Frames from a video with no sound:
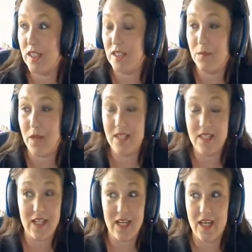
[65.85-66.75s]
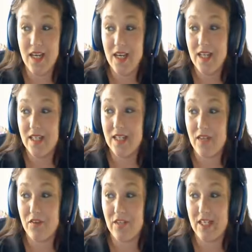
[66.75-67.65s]
It's amazing. You
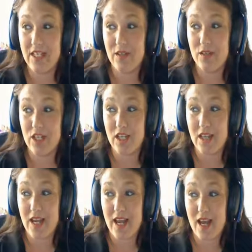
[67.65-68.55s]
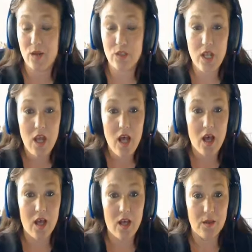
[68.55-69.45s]
definitely need to go check that out.
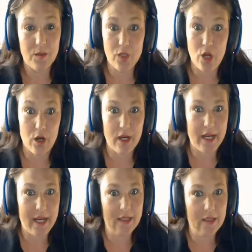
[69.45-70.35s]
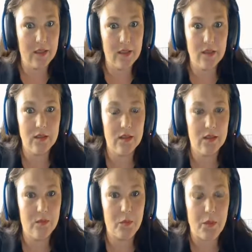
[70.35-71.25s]
Uh, sorry,
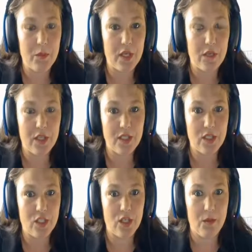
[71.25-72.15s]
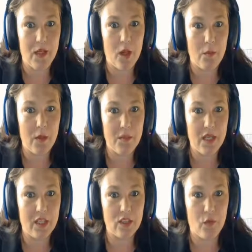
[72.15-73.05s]
people keep messaging me on my
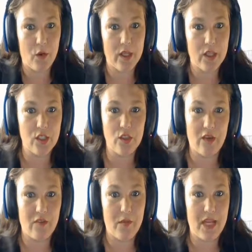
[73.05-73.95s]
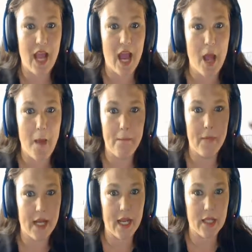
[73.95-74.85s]
P S four and it's driving me
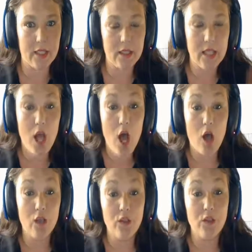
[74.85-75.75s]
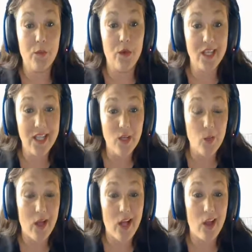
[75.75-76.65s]
bananas. Also to Mark
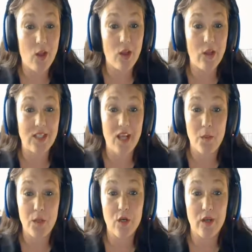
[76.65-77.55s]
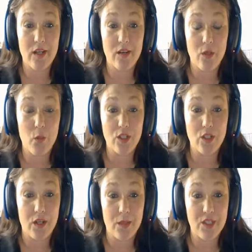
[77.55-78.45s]
Kidwell, he's a comic creator. He
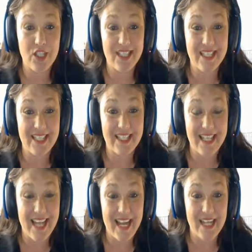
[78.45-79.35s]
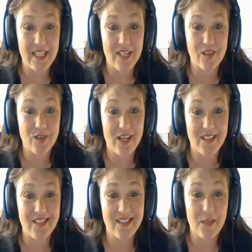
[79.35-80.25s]
works on Images sixty-eight. He also
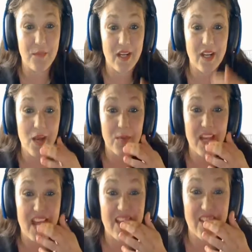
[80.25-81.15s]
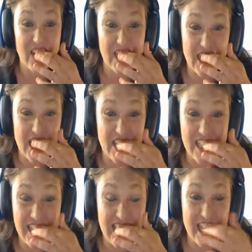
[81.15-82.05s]
has his independent comic, I Have Lipstick on
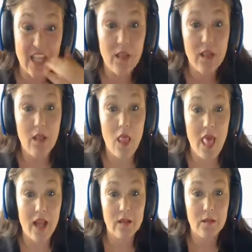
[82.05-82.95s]
My Teeth. Blech.